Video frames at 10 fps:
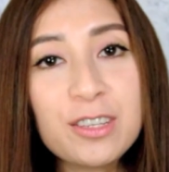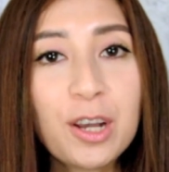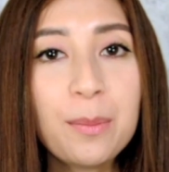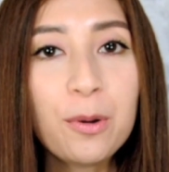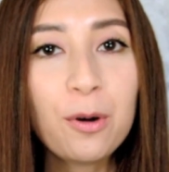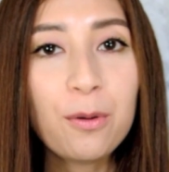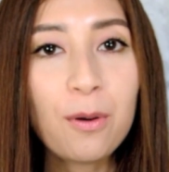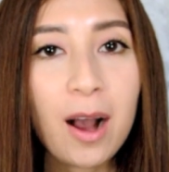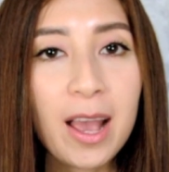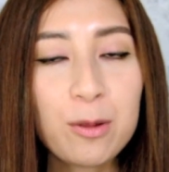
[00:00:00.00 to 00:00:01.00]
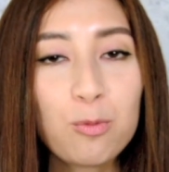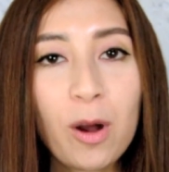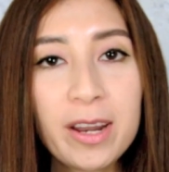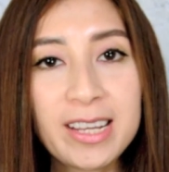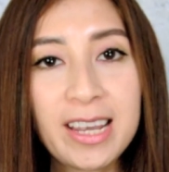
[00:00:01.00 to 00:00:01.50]
jumbo and
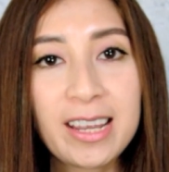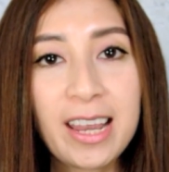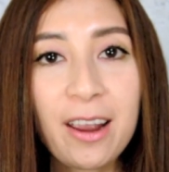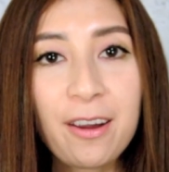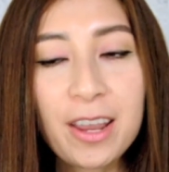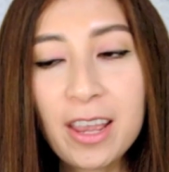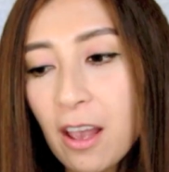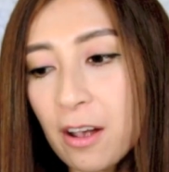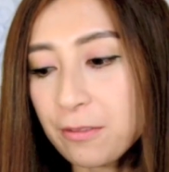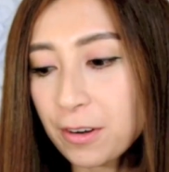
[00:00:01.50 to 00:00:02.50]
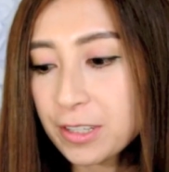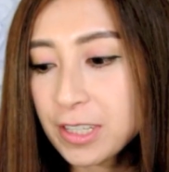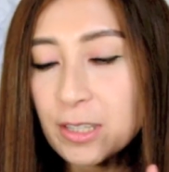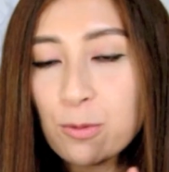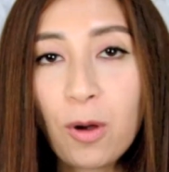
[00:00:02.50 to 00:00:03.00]
what it can carry
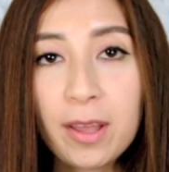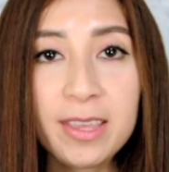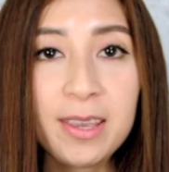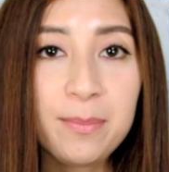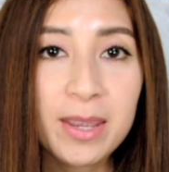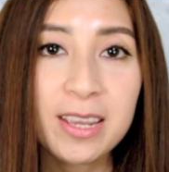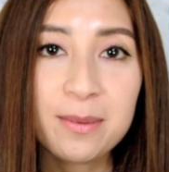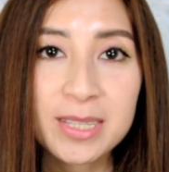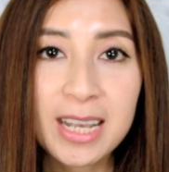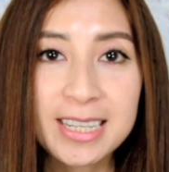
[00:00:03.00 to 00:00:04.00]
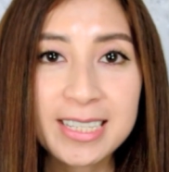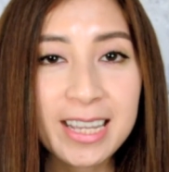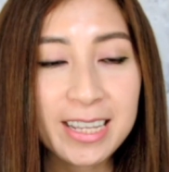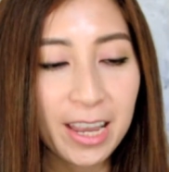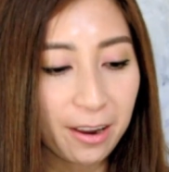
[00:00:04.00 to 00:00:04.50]
versus what the medium size
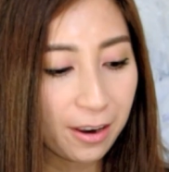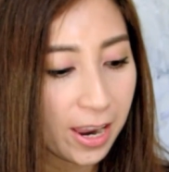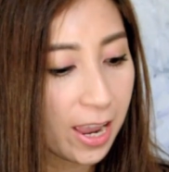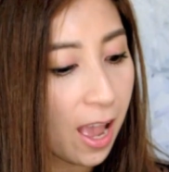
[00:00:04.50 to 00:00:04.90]
can carry